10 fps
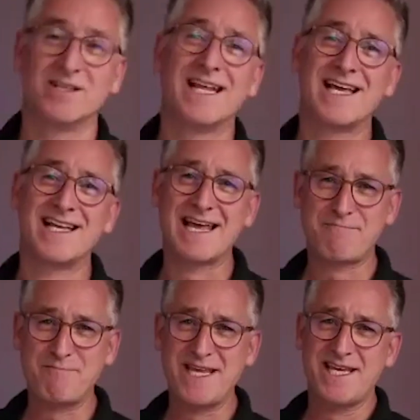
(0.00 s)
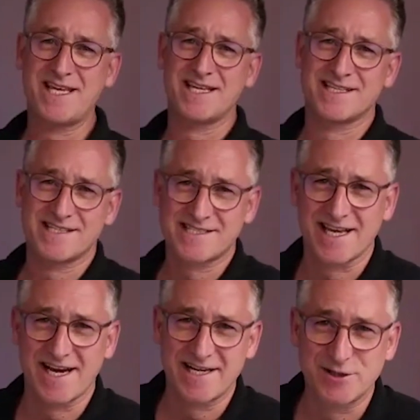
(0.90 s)
let me
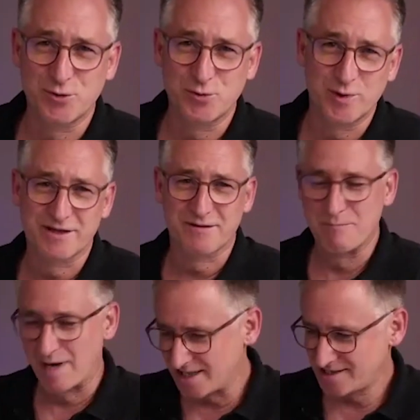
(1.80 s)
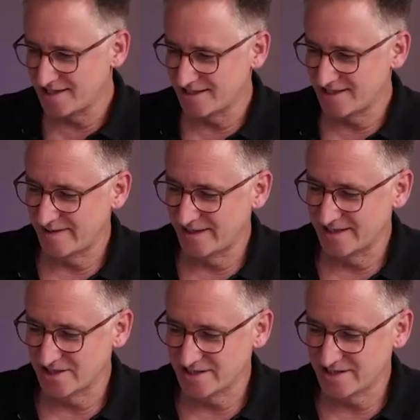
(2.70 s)
scare you with my setup, and I
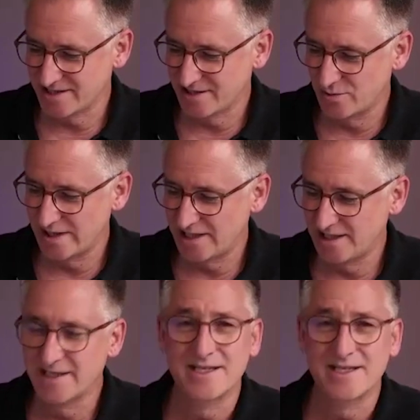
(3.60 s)
just quickly